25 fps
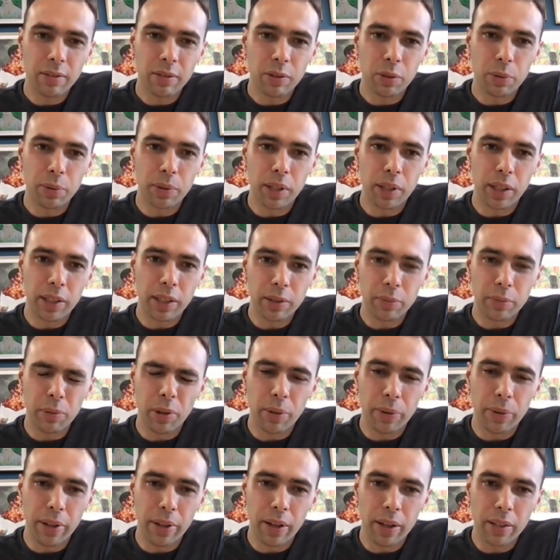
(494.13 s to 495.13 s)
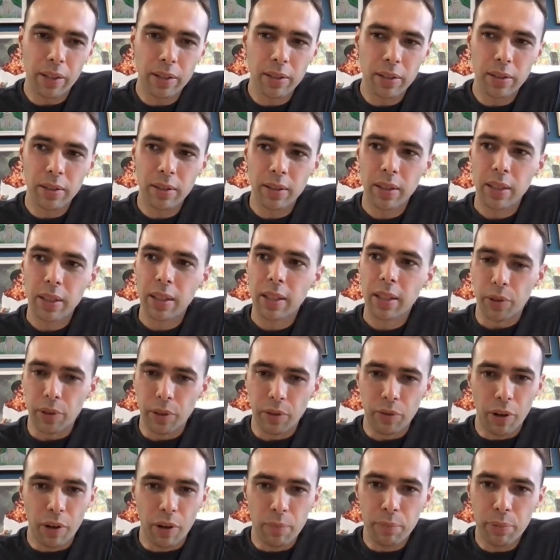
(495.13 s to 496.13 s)
or would like to work with us,
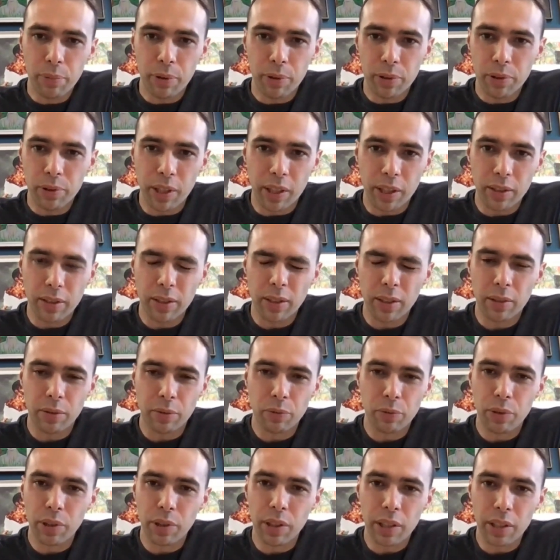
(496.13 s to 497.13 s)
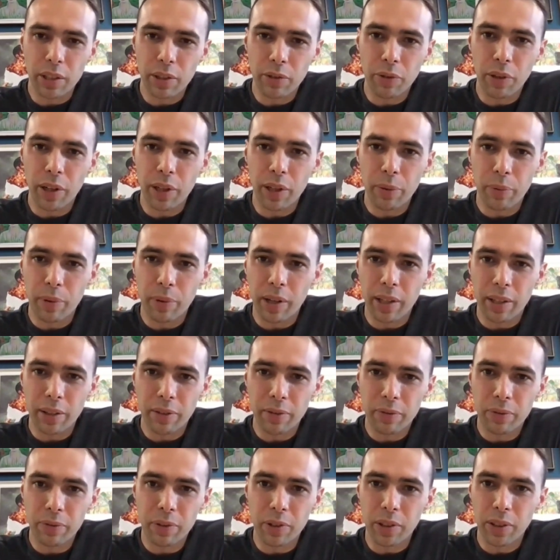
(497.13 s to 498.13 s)
doing your own projects is a really great way
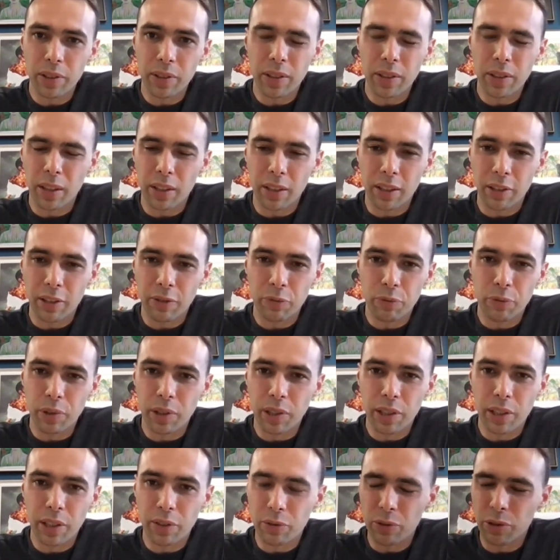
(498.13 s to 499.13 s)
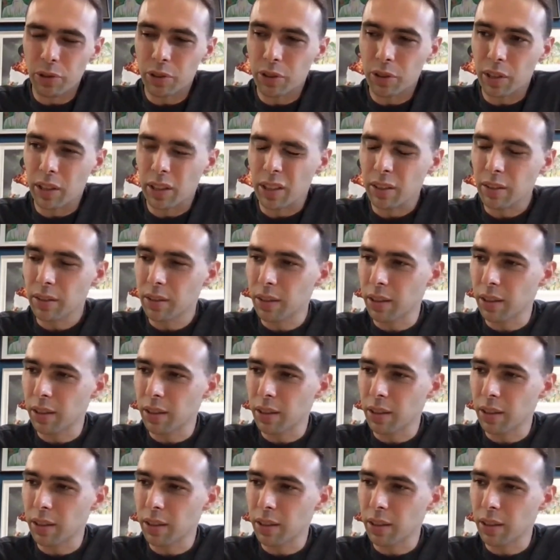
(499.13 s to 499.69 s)
of doing something really interesting.